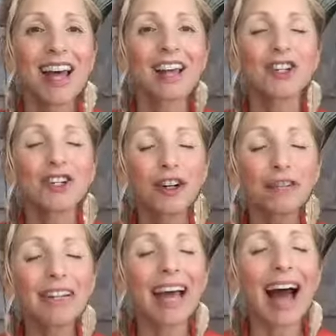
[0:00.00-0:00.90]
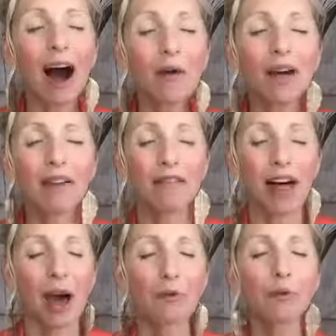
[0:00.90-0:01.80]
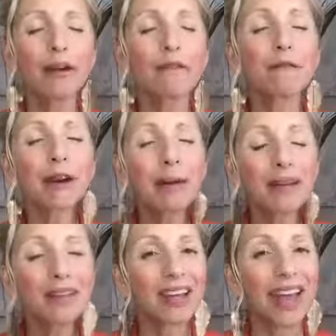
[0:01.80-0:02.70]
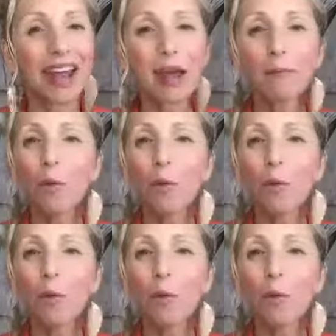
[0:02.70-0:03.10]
shifting out of that, reframing the aim.